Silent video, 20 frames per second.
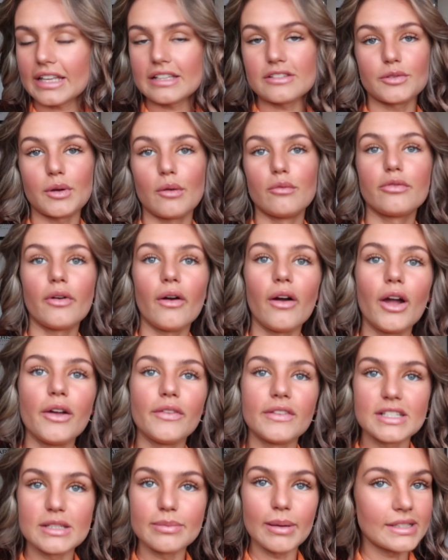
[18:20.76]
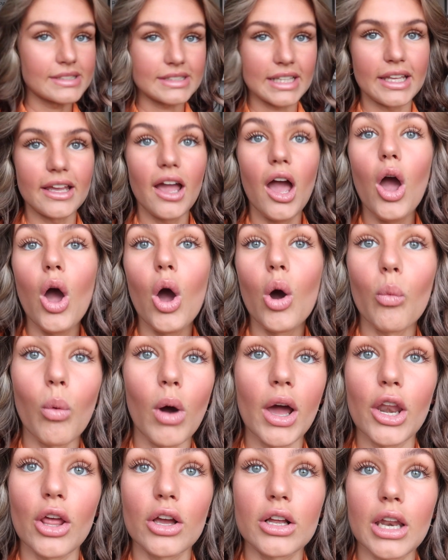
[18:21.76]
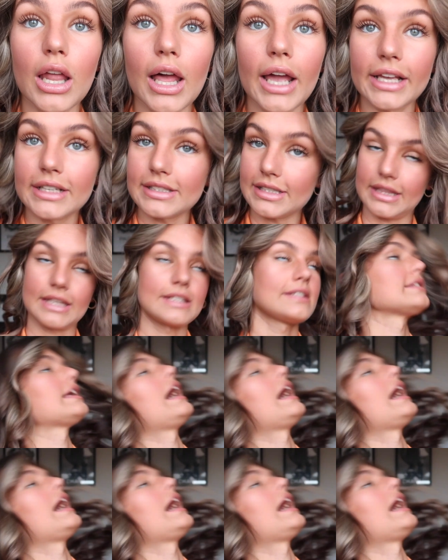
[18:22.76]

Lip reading: Instagram photo. This is basically what I look like. So this is